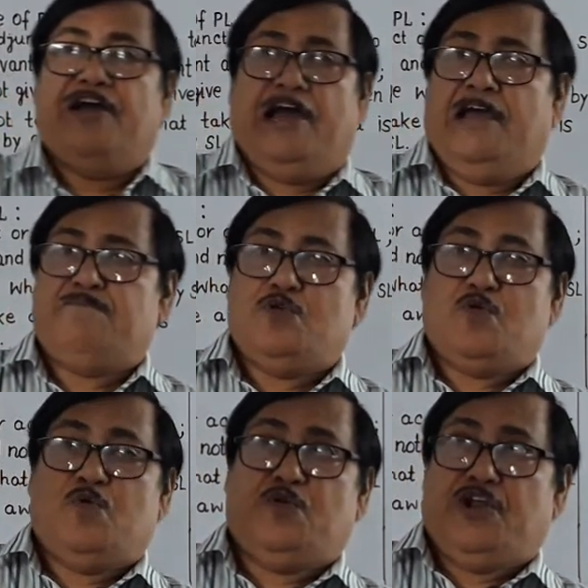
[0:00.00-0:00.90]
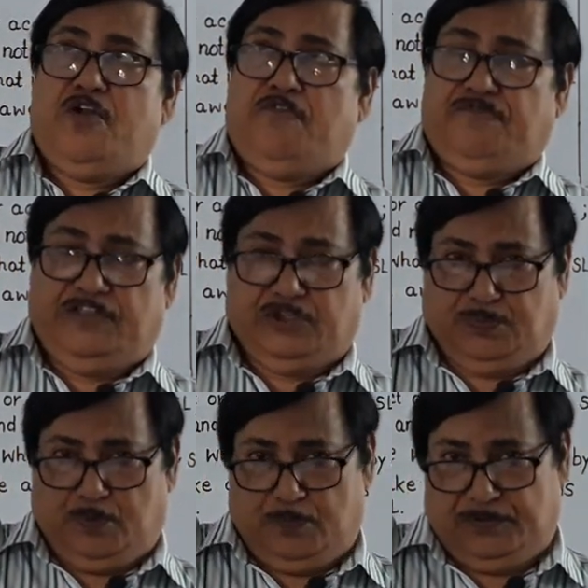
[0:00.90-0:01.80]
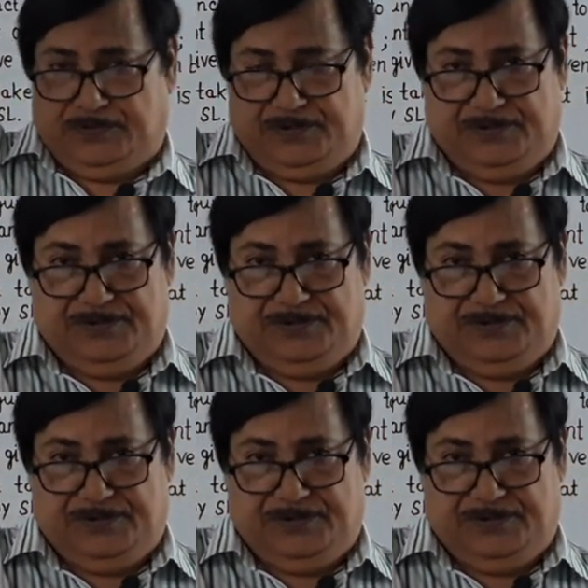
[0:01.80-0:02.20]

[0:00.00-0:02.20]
am the owner of this property.